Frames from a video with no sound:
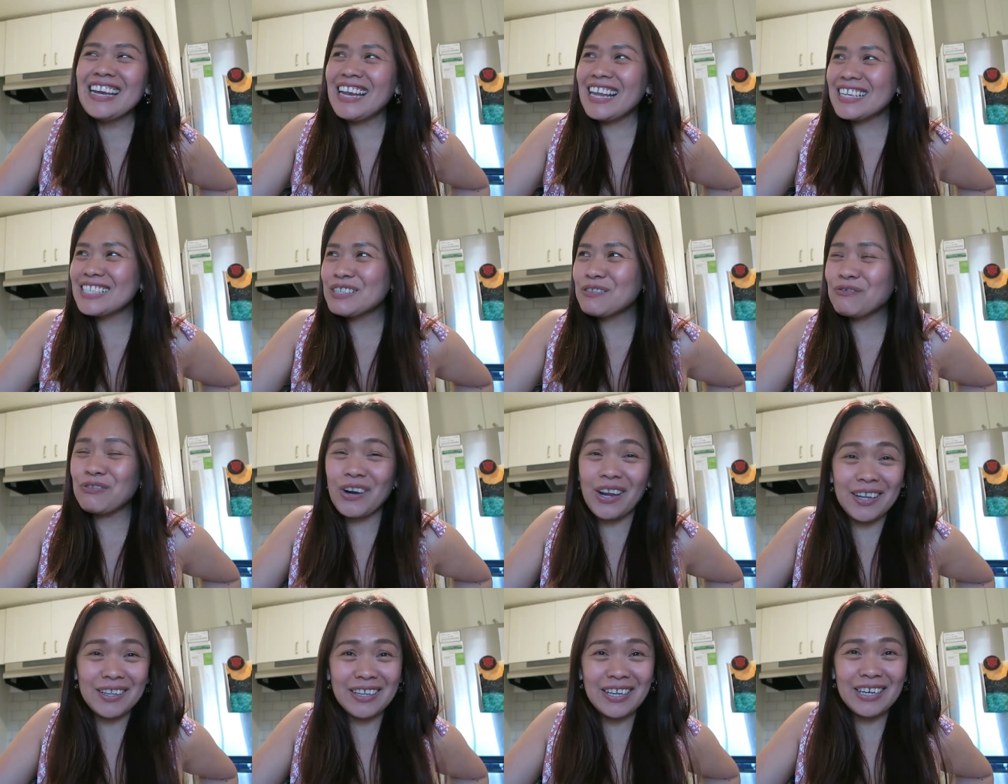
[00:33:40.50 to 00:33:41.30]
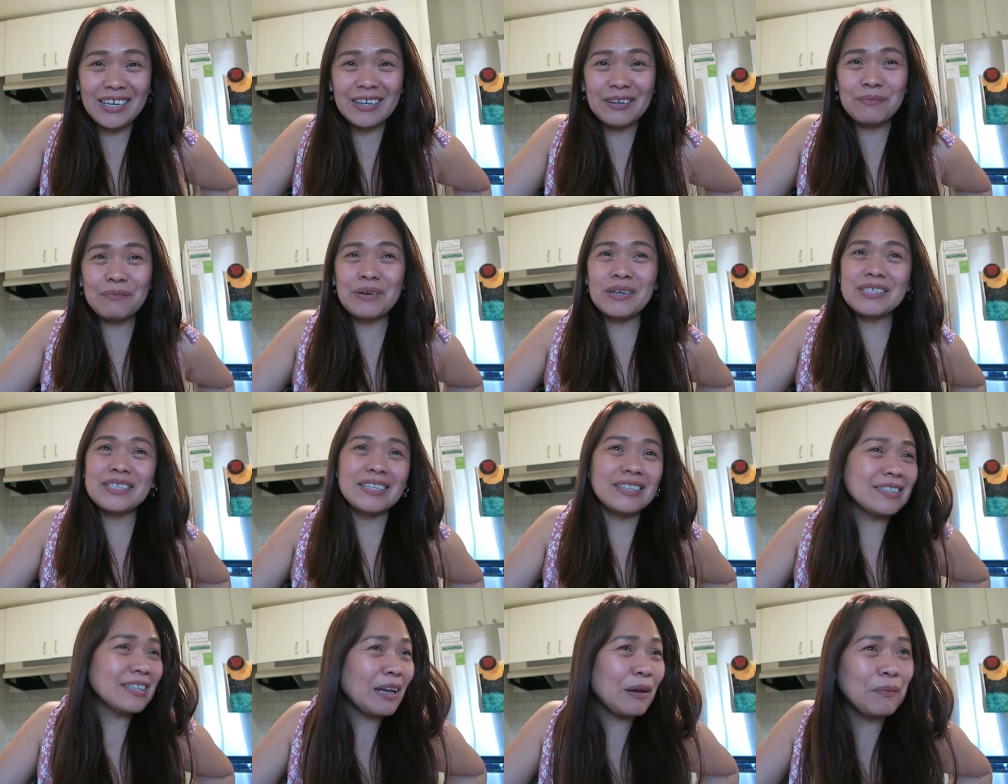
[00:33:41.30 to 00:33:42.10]
Last Friday,
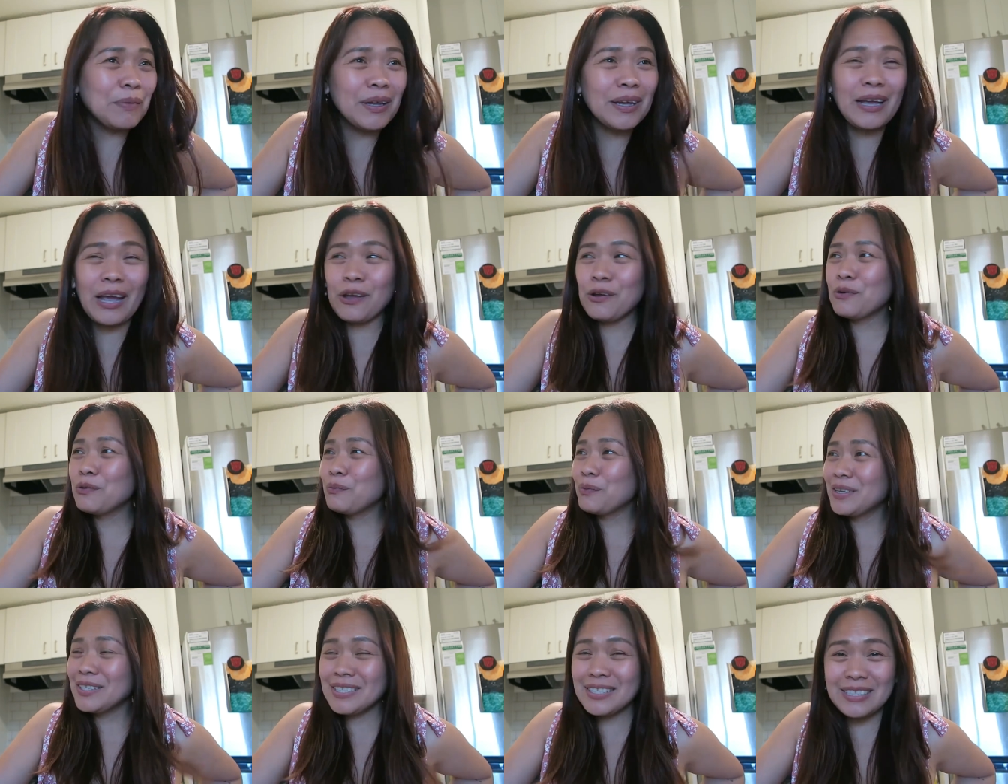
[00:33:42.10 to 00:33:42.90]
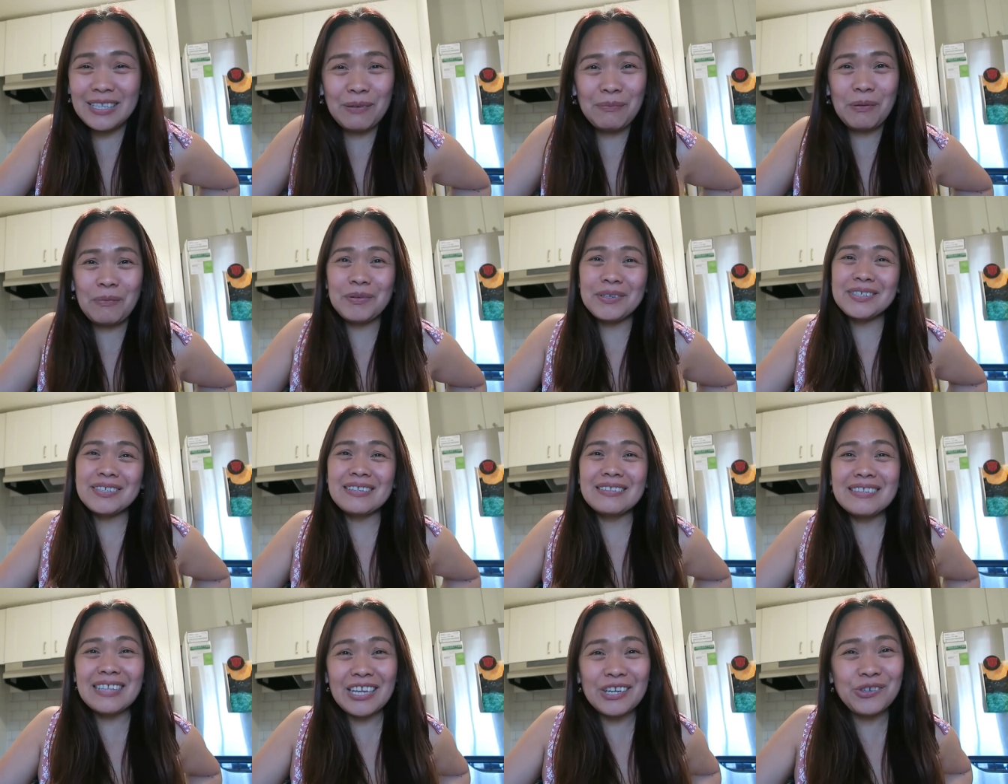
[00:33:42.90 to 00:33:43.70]
nag-present kami. Ngayong Wednesday, may
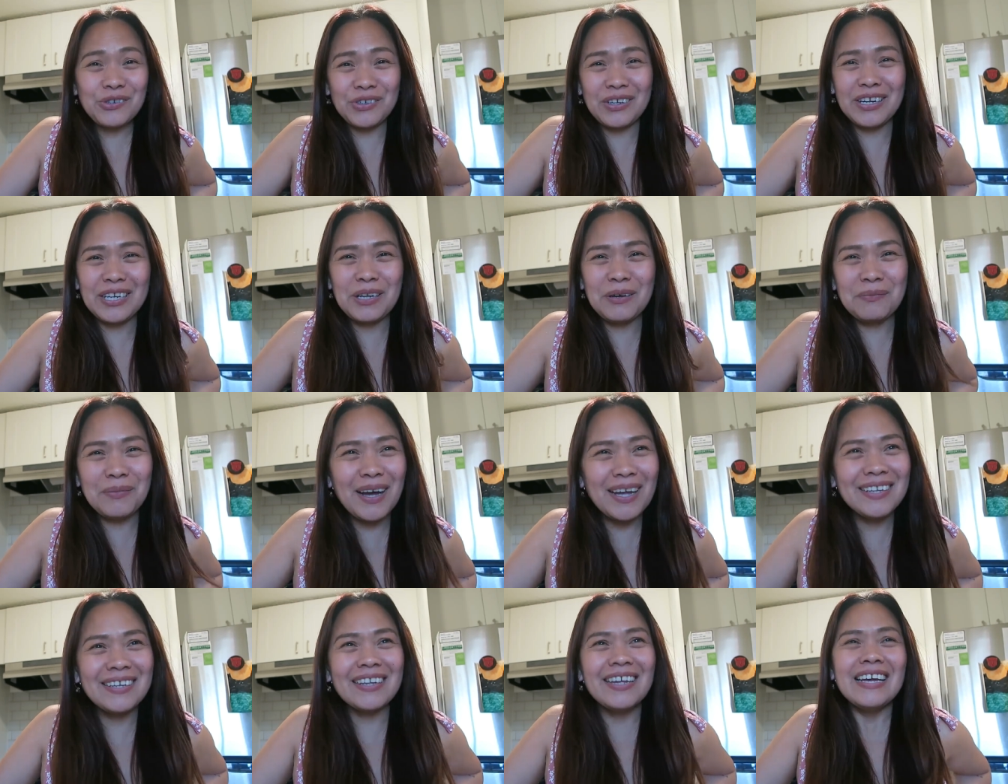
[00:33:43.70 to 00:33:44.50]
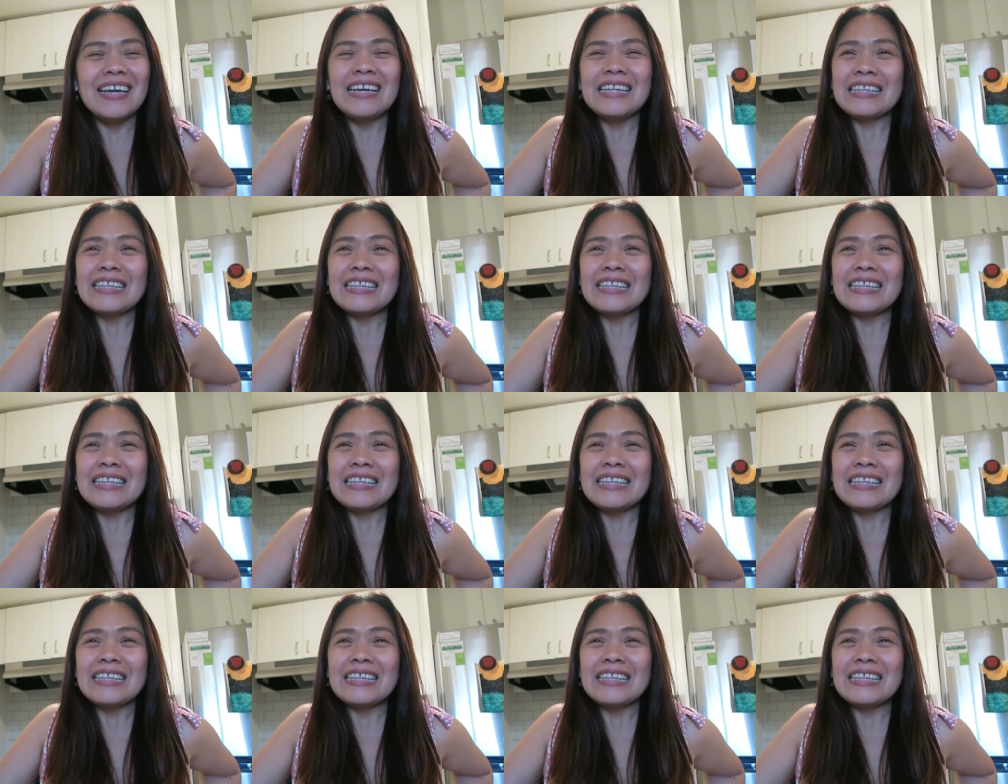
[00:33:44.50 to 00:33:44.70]
presentation na naman.